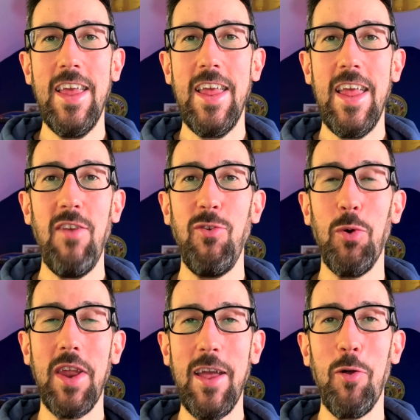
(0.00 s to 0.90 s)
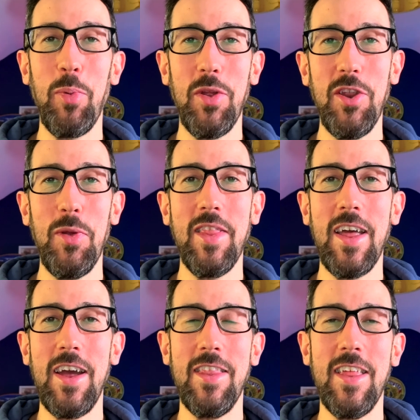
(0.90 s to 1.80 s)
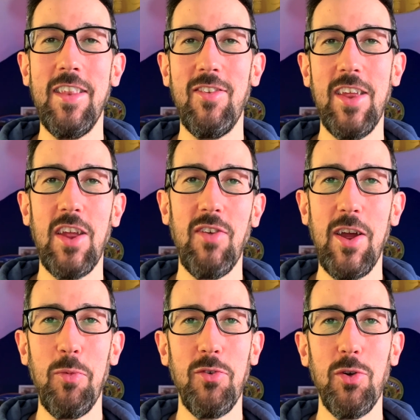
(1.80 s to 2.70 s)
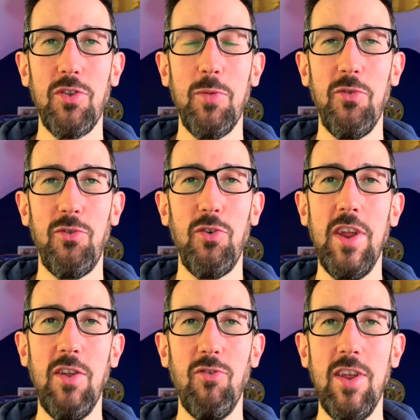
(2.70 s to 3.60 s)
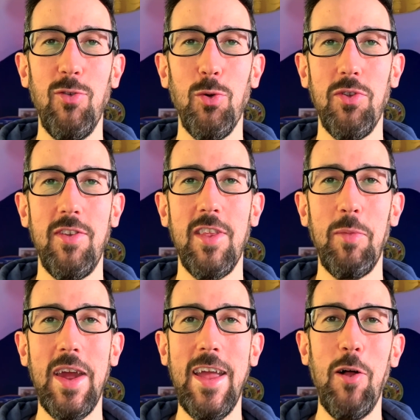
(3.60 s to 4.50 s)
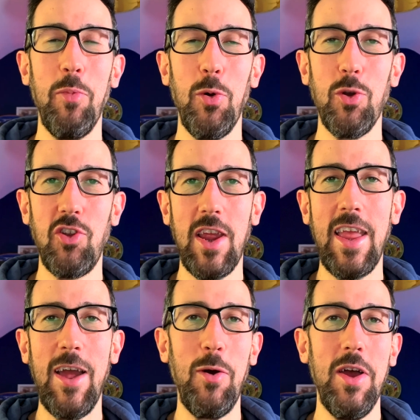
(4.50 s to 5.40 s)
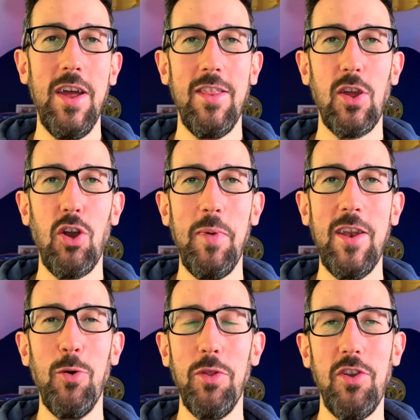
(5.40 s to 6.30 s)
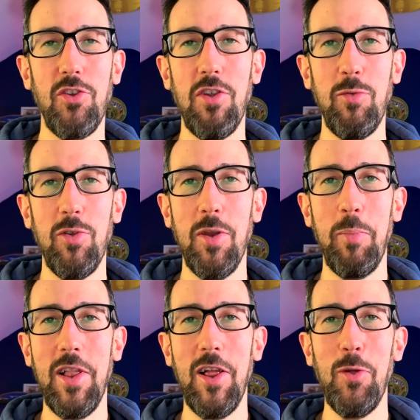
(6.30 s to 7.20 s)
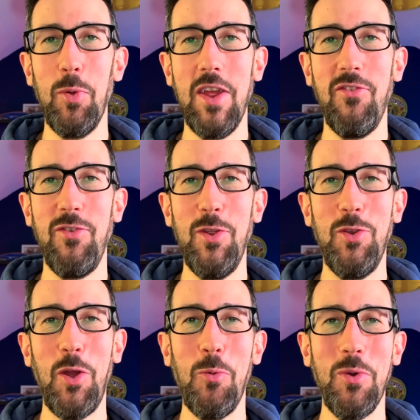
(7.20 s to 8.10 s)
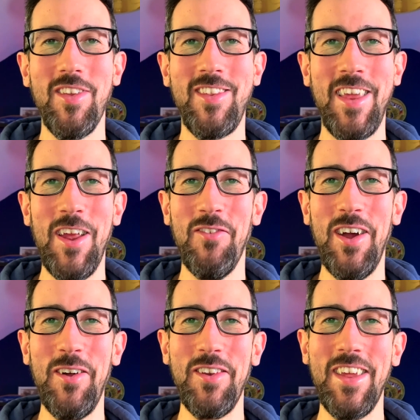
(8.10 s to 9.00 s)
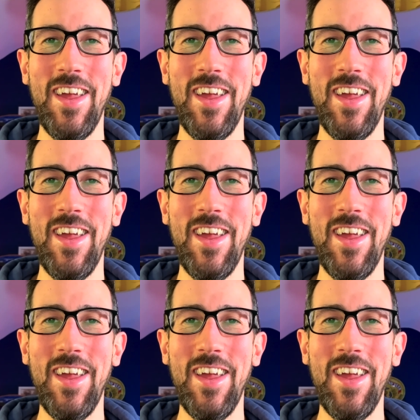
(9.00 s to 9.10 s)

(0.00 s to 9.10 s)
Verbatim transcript: If you want help doing that, then stick around. We've got some free resources that might help, or check out the comment or the description below if you don't want to stay around